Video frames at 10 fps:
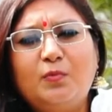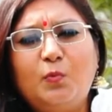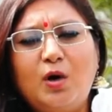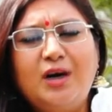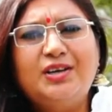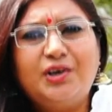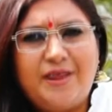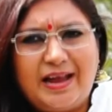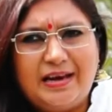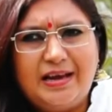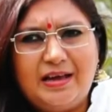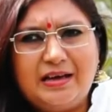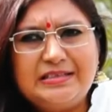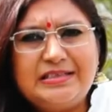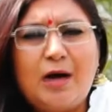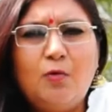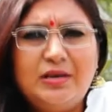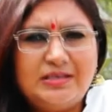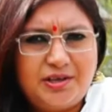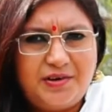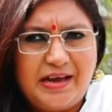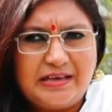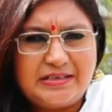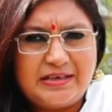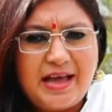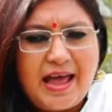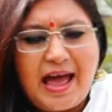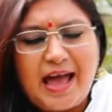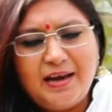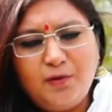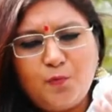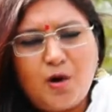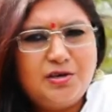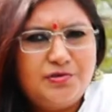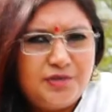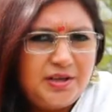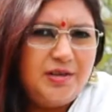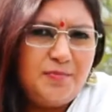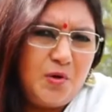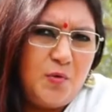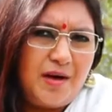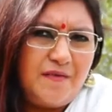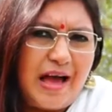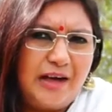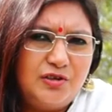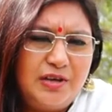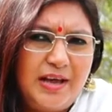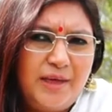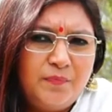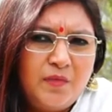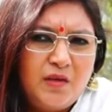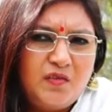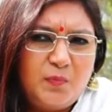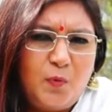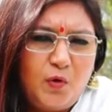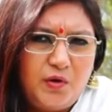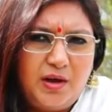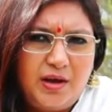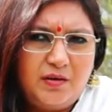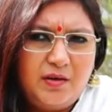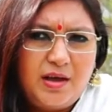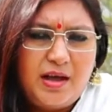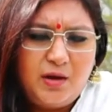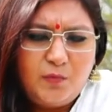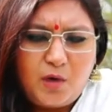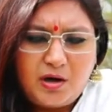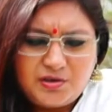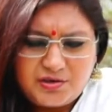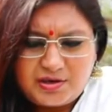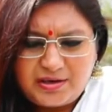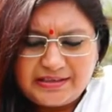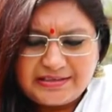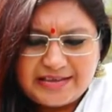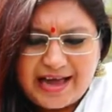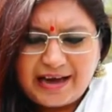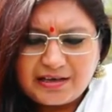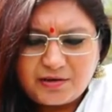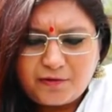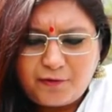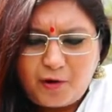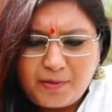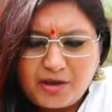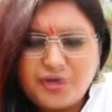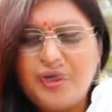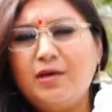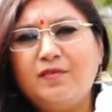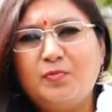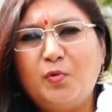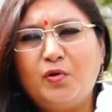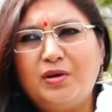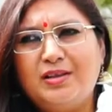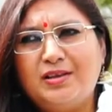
word correctly, a sound is created, and in what rhythm you have actually spoken it, in what exact formation you have spoken it,